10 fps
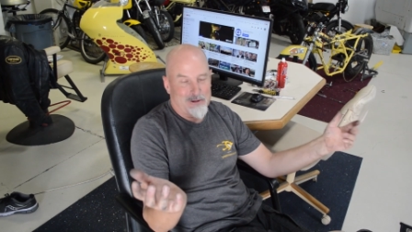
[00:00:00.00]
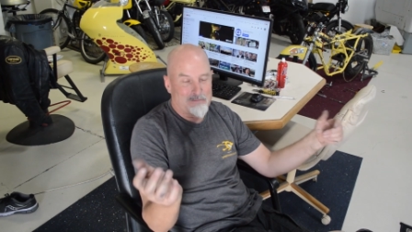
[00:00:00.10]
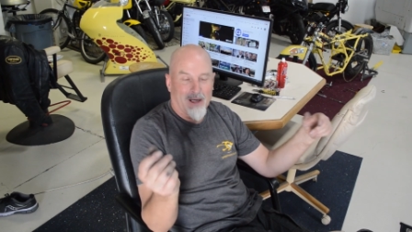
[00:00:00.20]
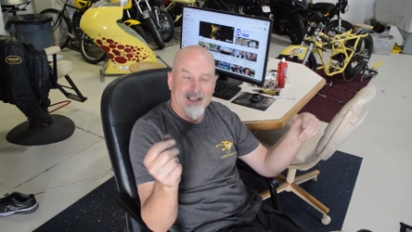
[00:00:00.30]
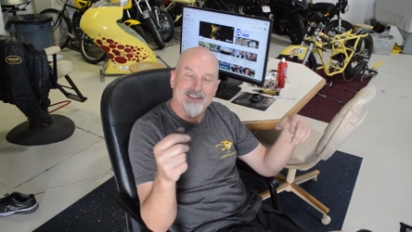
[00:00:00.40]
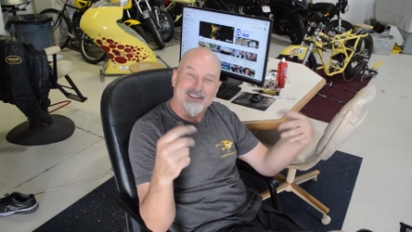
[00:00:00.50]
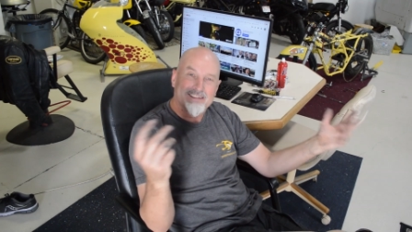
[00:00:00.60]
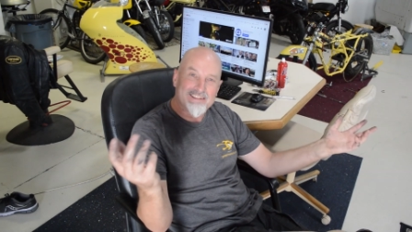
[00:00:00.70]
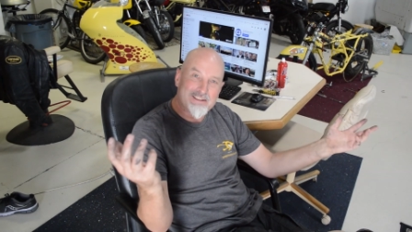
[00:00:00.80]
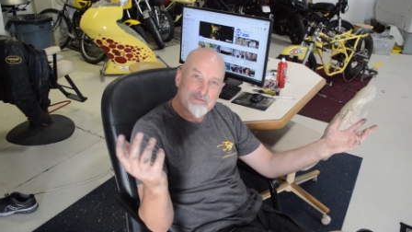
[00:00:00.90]
But
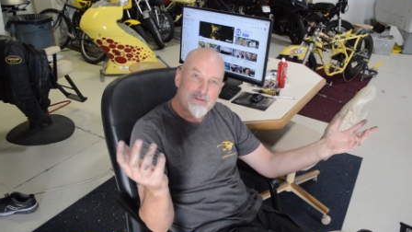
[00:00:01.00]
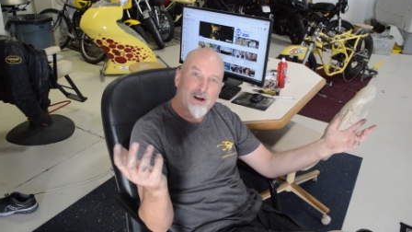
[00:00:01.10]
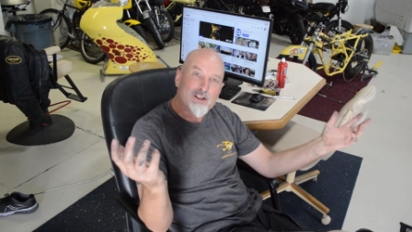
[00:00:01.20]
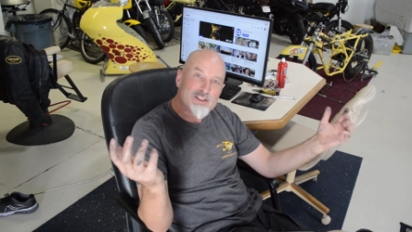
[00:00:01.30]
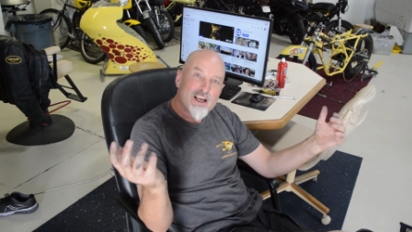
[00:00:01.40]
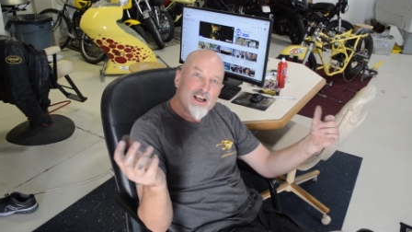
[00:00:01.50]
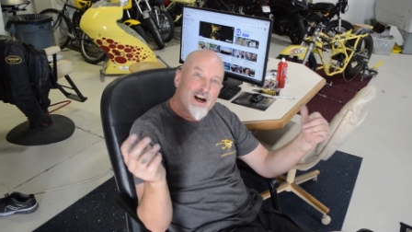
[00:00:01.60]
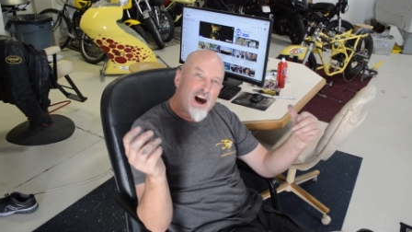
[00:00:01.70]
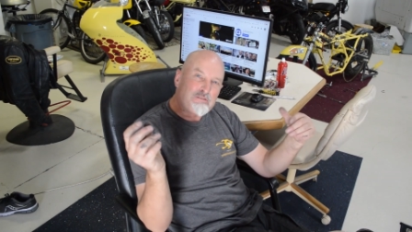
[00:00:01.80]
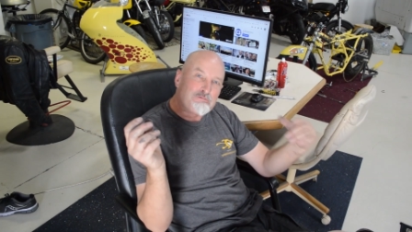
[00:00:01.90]
there's
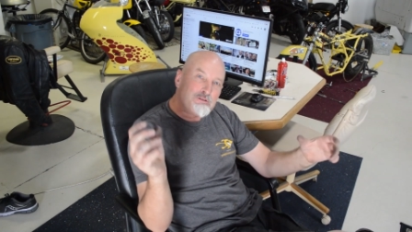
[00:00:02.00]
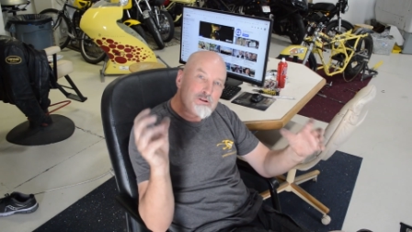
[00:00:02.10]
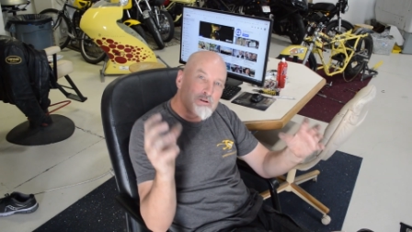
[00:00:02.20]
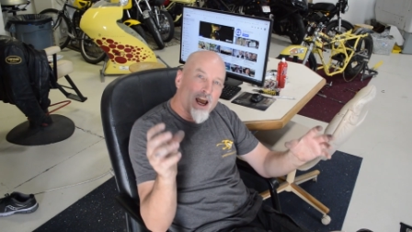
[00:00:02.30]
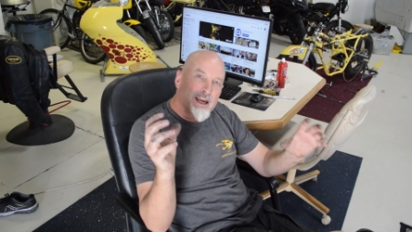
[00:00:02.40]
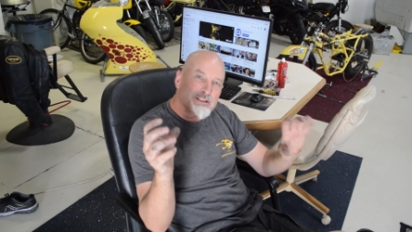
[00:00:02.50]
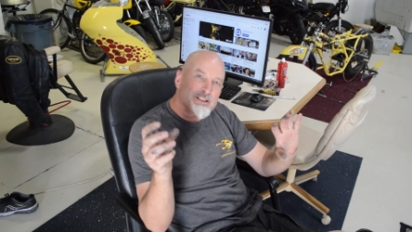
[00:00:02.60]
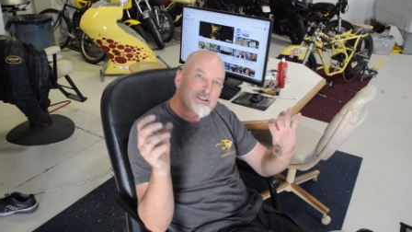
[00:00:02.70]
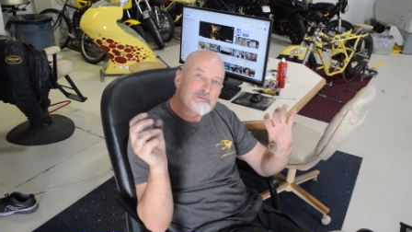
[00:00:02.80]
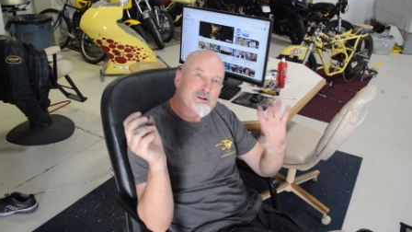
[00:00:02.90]
a few guys
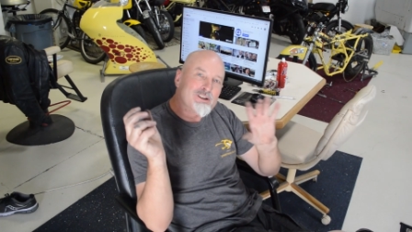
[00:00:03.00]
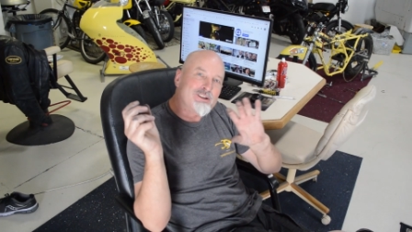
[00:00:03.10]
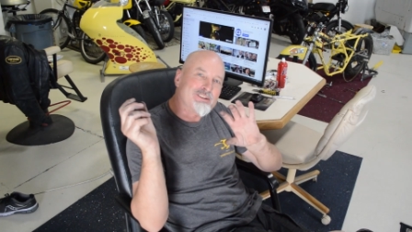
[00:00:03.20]
in the world